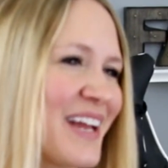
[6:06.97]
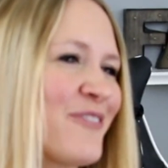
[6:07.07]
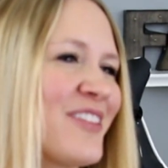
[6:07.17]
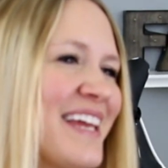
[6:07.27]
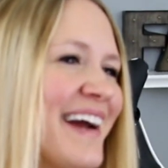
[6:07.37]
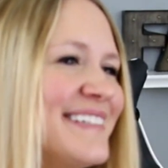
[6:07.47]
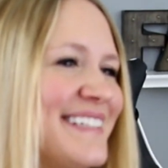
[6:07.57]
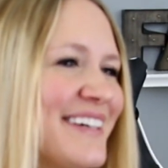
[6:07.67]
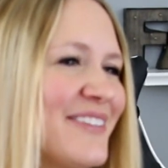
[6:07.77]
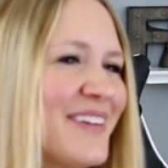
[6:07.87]
Like, for the
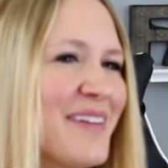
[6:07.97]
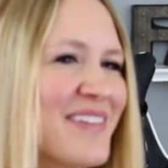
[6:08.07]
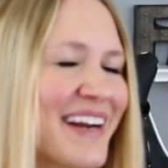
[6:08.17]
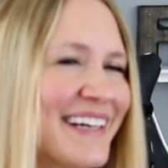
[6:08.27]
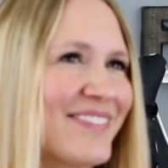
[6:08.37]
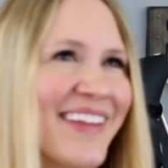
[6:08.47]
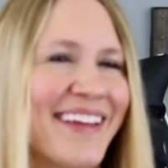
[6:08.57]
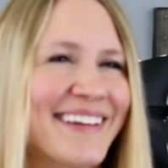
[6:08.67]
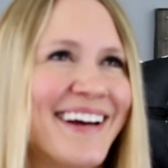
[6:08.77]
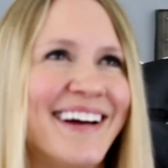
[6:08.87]
idea of it, I man, I give that
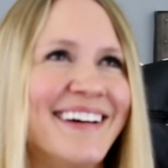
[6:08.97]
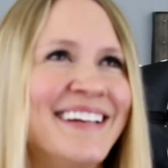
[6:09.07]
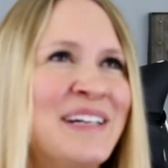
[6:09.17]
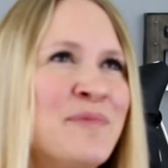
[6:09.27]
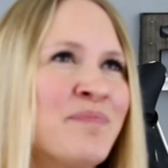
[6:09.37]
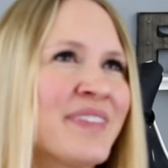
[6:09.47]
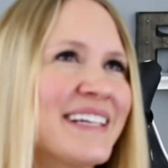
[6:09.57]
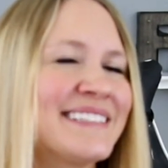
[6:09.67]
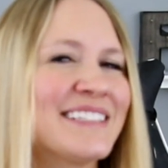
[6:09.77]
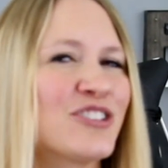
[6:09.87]
like a
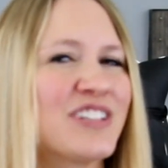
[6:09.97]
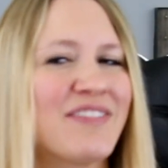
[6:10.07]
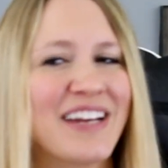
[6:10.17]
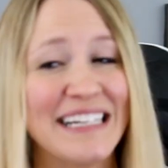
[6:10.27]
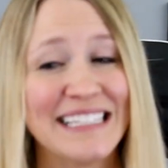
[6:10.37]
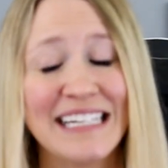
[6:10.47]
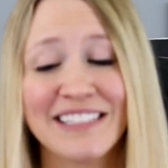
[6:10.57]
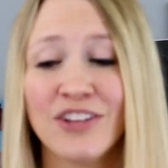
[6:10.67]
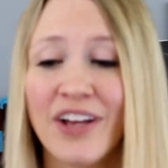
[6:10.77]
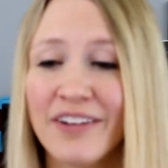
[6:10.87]
six or seven out of 10.
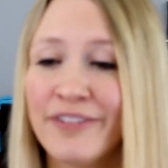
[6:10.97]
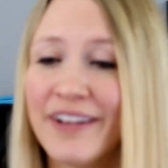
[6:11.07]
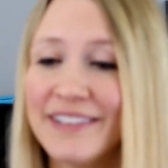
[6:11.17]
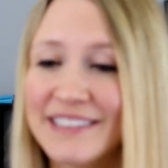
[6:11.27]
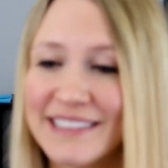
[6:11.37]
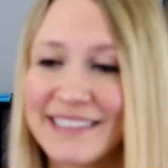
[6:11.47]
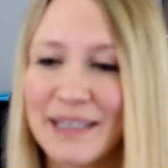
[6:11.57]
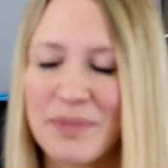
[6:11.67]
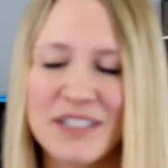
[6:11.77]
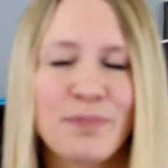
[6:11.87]
It's a lot of uh,
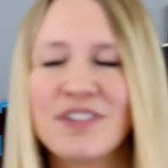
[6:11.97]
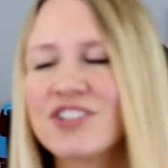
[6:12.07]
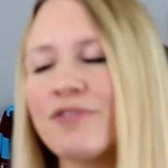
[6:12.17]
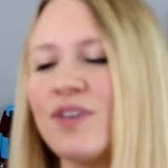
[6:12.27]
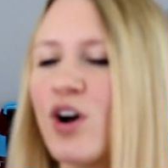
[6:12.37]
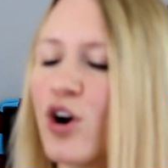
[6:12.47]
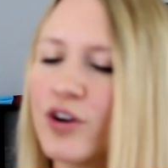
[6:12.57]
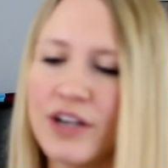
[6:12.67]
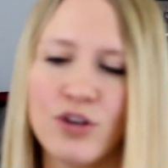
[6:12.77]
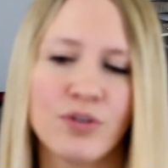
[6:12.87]
dissing, but it's a bunch of stuff we
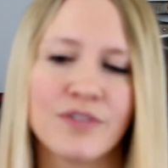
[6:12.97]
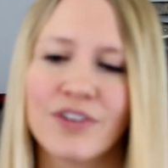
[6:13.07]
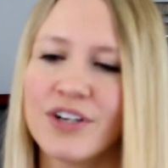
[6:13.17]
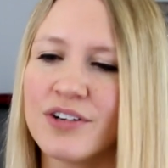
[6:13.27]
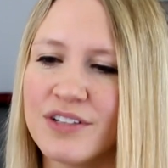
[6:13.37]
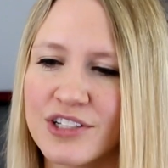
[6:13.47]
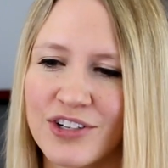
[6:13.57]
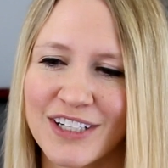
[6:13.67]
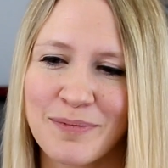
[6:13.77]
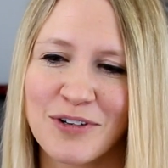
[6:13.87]
already knew and I've already heard diss
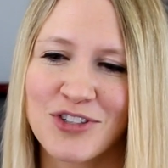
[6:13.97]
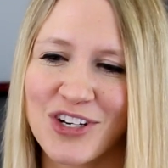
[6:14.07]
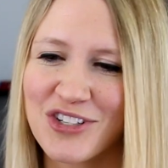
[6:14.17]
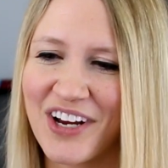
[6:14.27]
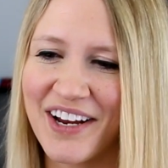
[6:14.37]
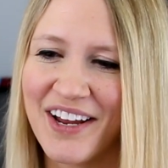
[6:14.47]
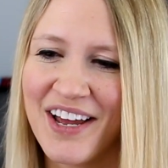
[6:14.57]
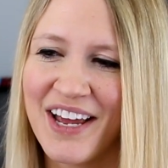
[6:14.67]
tracks about JJ